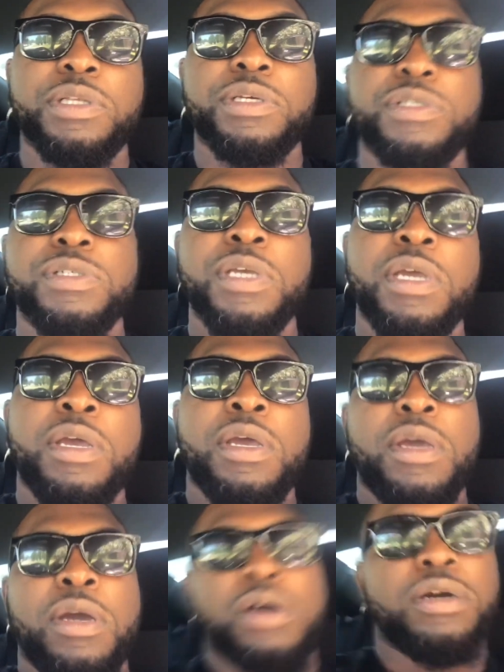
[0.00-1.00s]
this,
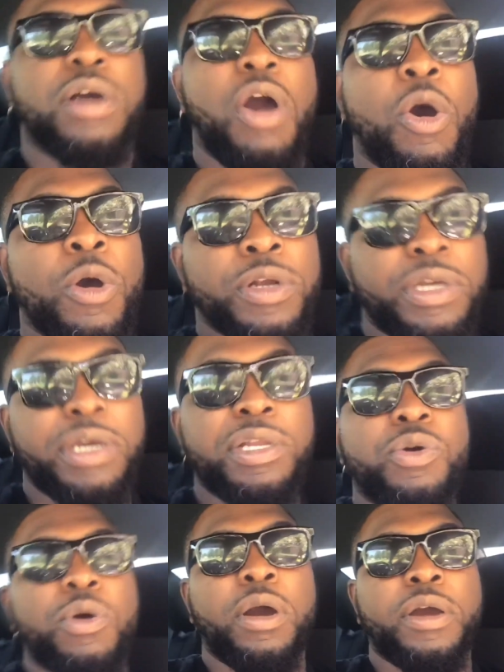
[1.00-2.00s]
hard
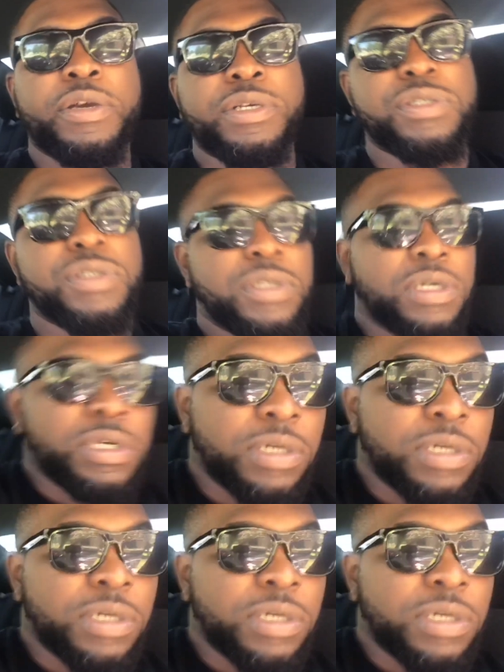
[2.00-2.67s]
inquiries.